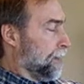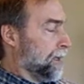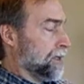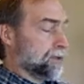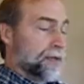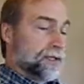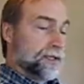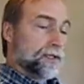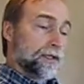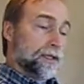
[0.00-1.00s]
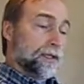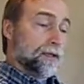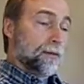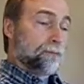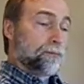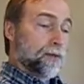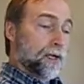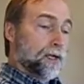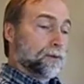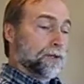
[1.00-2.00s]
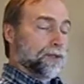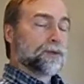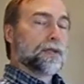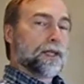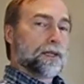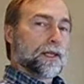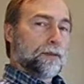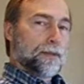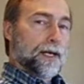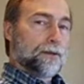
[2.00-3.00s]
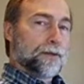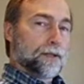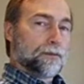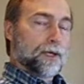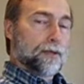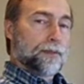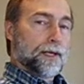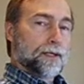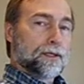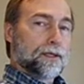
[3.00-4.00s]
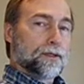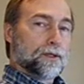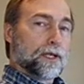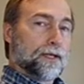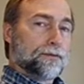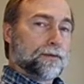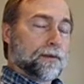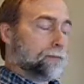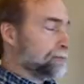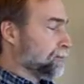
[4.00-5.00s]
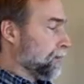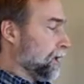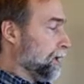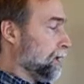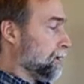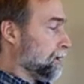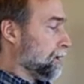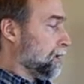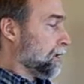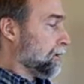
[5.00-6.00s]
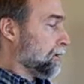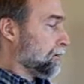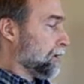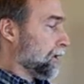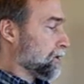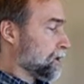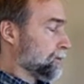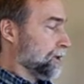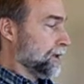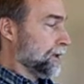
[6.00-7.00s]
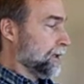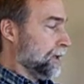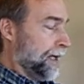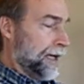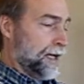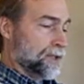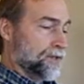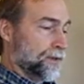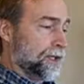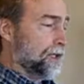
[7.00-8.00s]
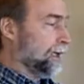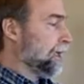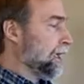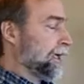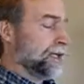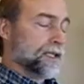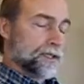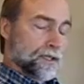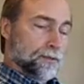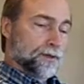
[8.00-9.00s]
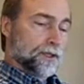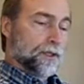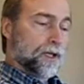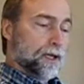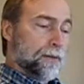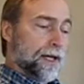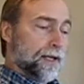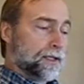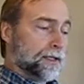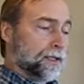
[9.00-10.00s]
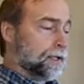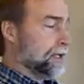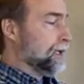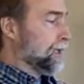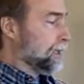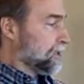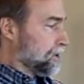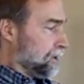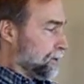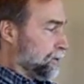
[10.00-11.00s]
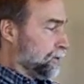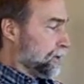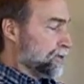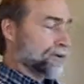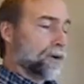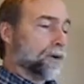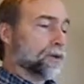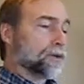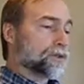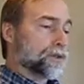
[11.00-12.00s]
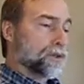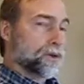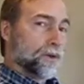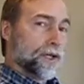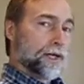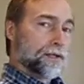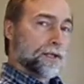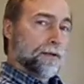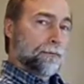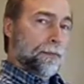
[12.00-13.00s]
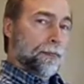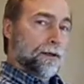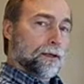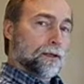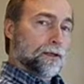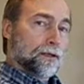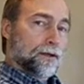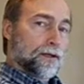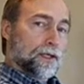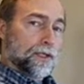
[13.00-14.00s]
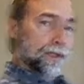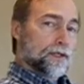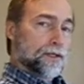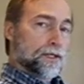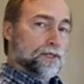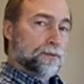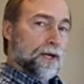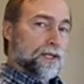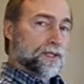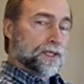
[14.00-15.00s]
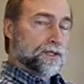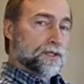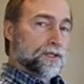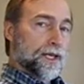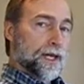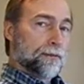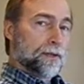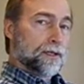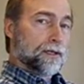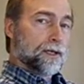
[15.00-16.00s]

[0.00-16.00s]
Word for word: it has basically uh, rejuvenated that battery and brought it back to life. And uh, it's completely hands-free, it does it completely automatically, it's computer controlled so that uh, the, these processes happen